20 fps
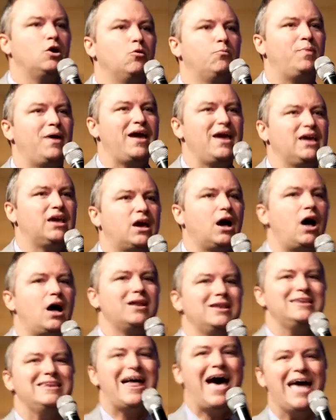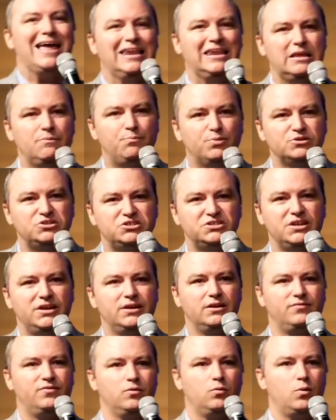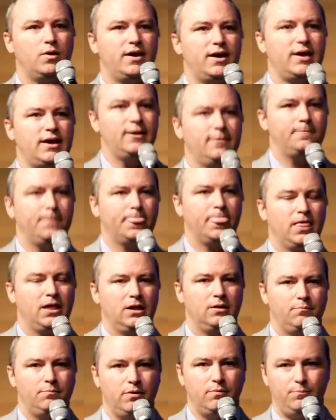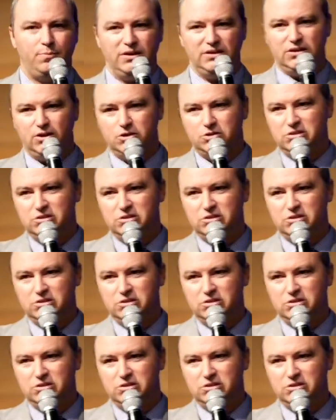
obey God 90% of the way, but be